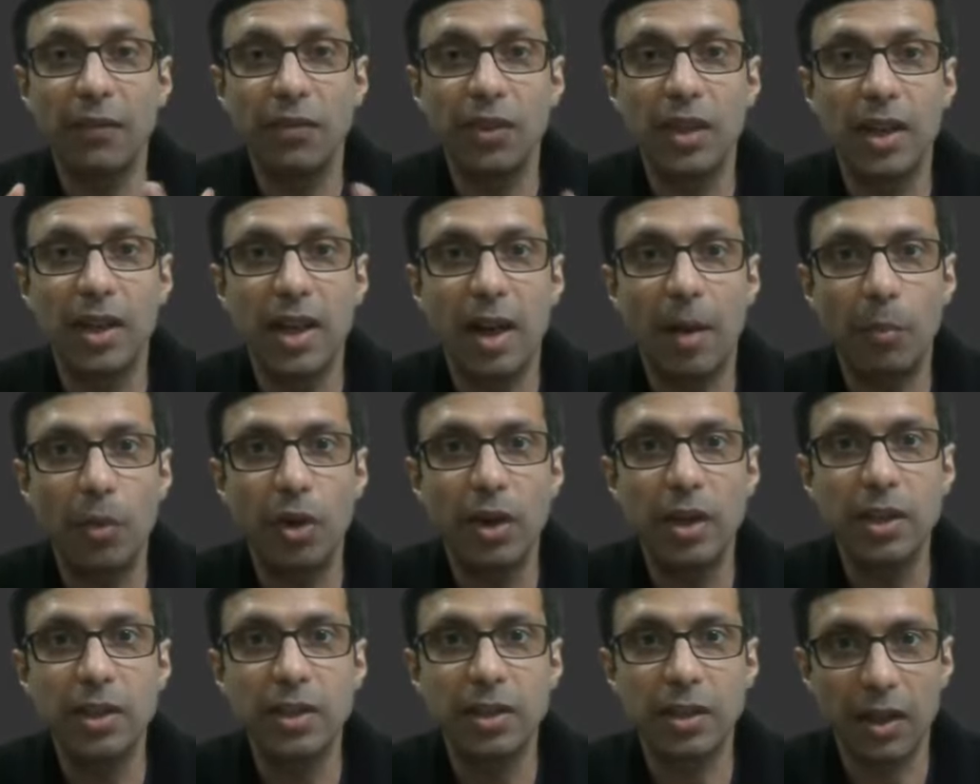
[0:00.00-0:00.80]
if the
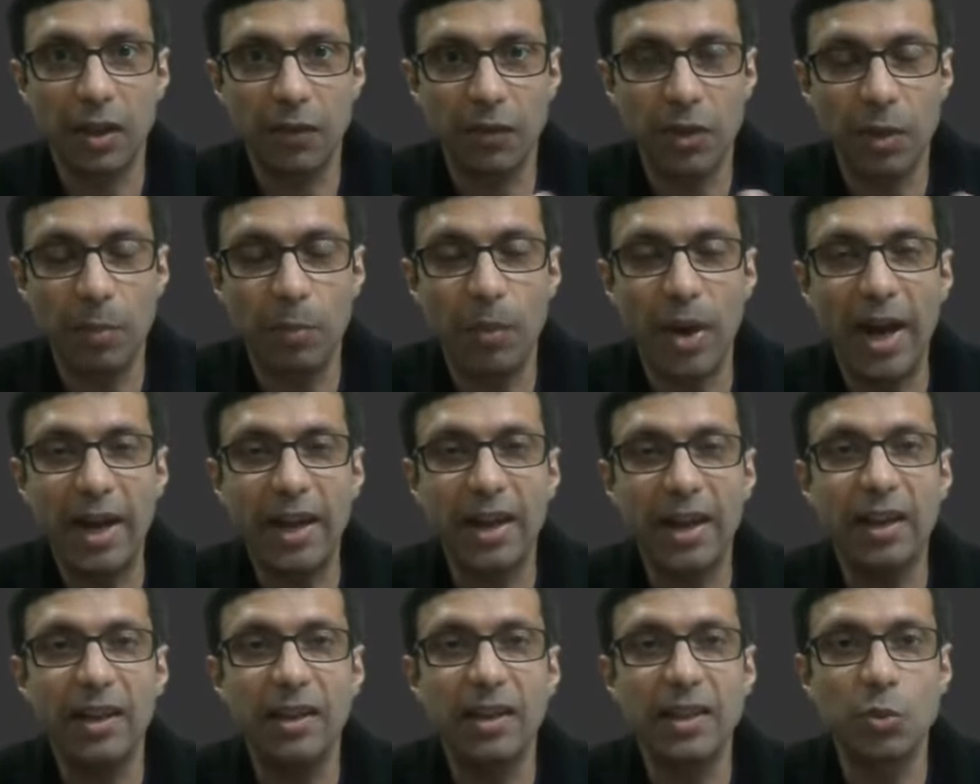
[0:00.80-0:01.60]
number is, if the
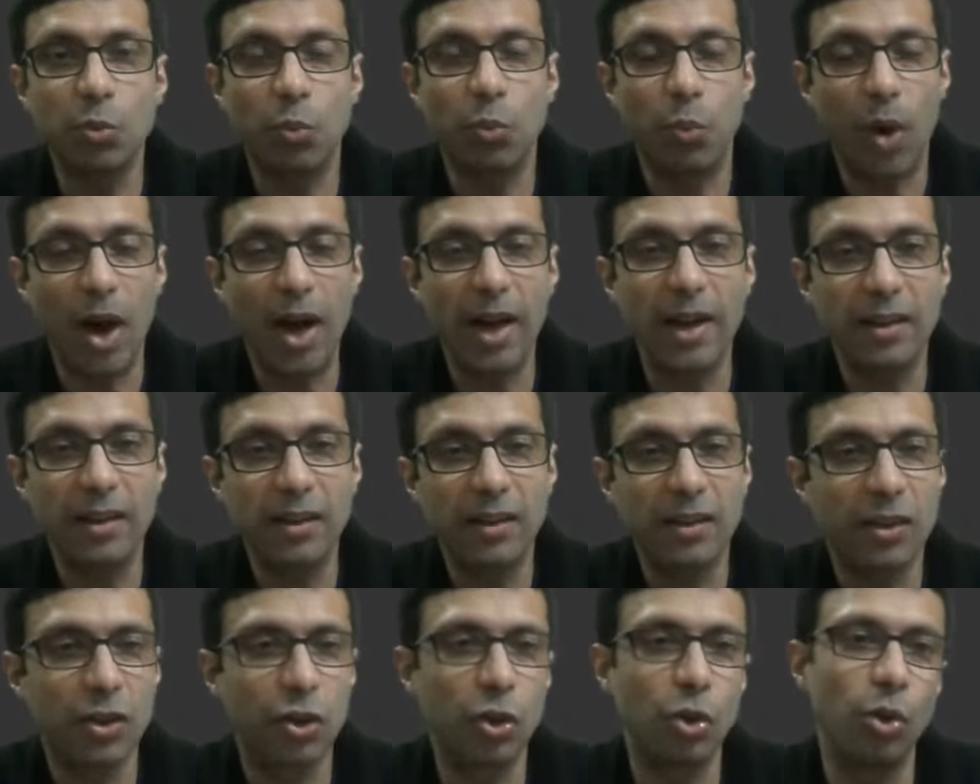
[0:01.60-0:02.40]
bracket is
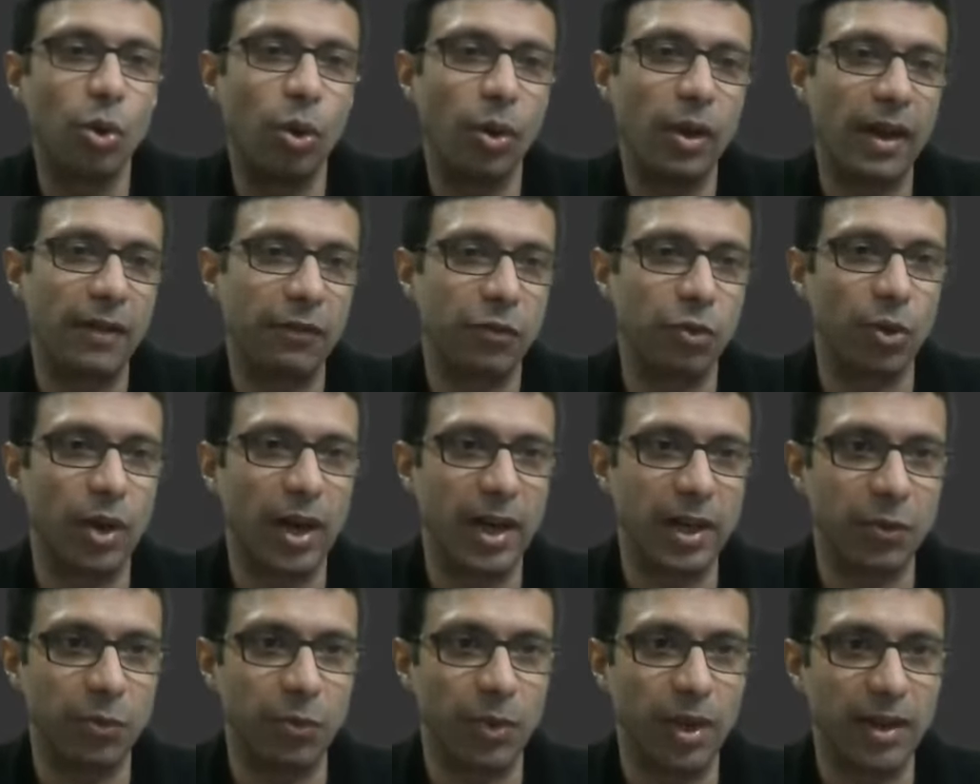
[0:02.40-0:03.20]
one, you don't have to
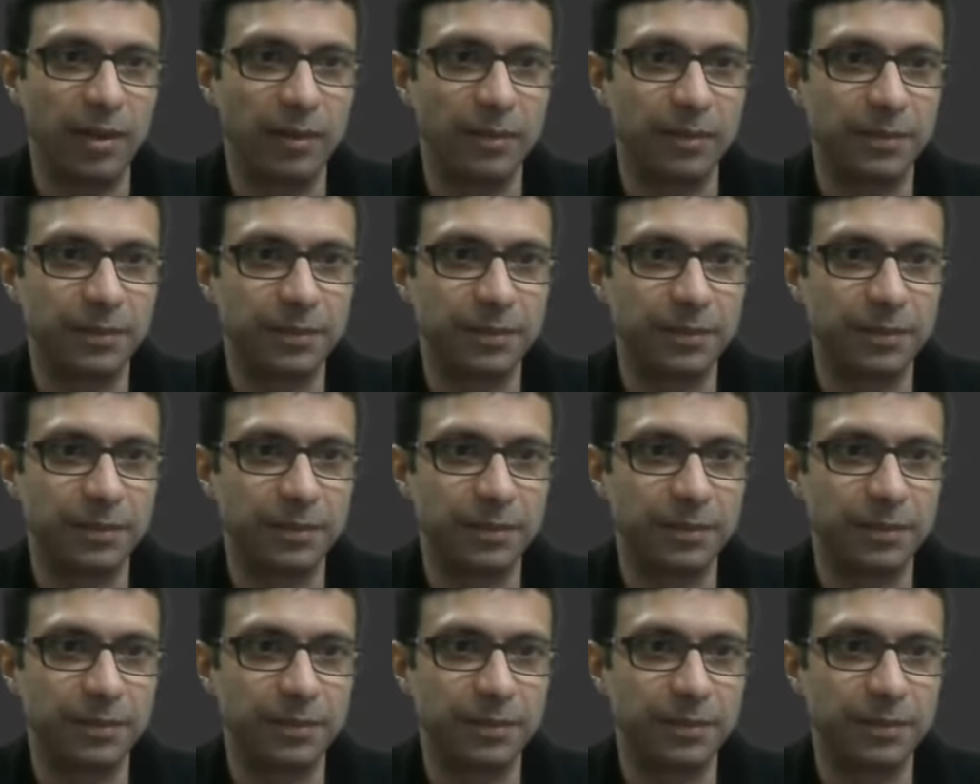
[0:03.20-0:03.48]
write one,